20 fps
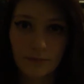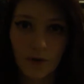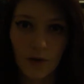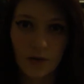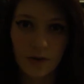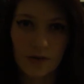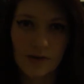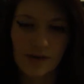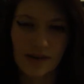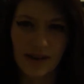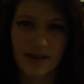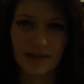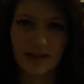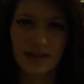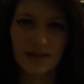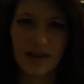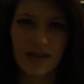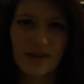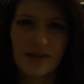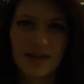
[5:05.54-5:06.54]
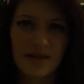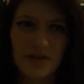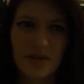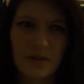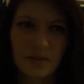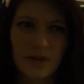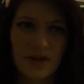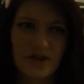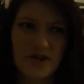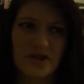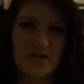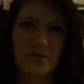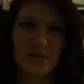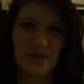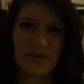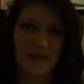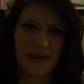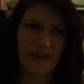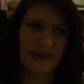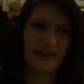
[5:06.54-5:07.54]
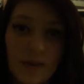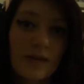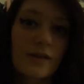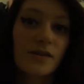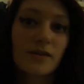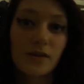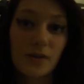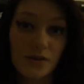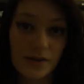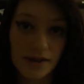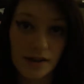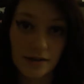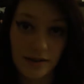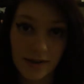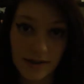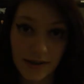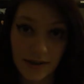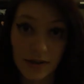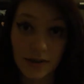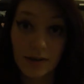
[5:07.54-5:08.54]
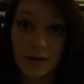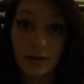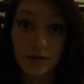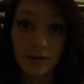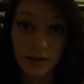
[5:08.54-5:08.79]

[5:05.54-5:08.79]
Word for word: Not those kind of nuts. I don't know what you were thinking. No, seriously.